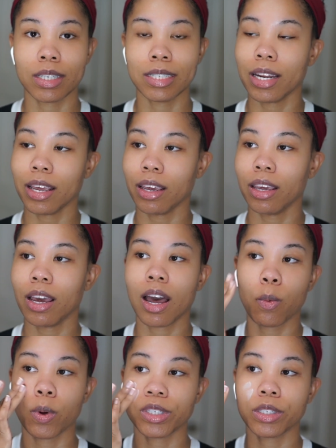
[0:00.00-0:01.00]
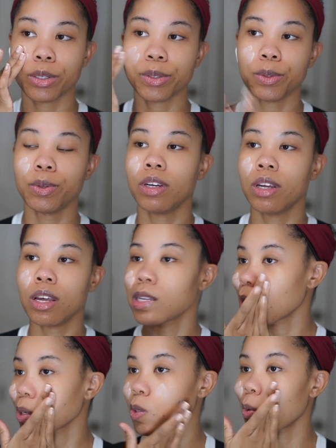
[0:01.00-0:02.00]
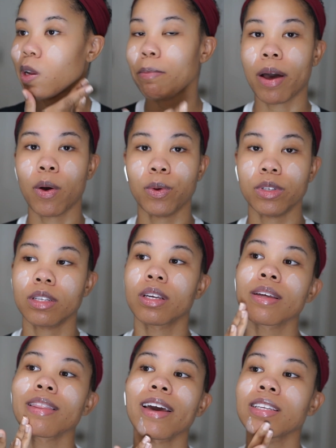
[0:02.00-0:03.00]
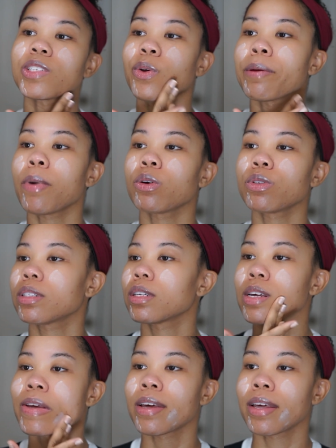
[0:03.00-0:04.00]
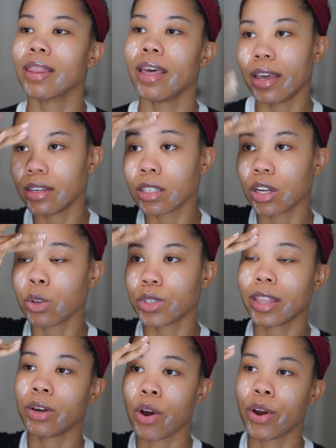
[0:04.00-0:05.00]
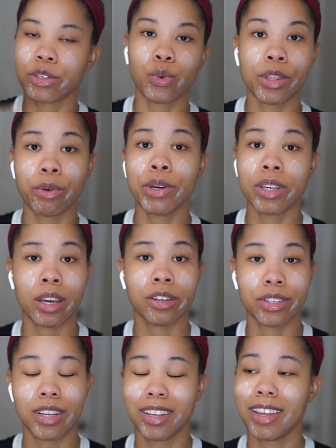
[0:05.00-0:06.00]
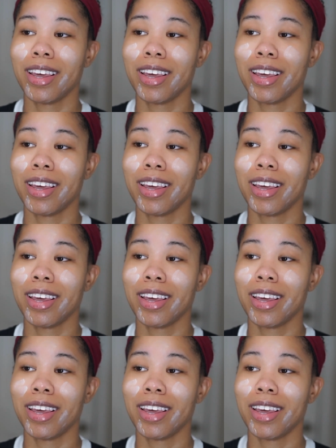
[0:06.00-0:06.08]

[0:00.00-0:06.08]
Today, I wanted to talk to you all about that Instagram post that disclosed that there are 23 billionaires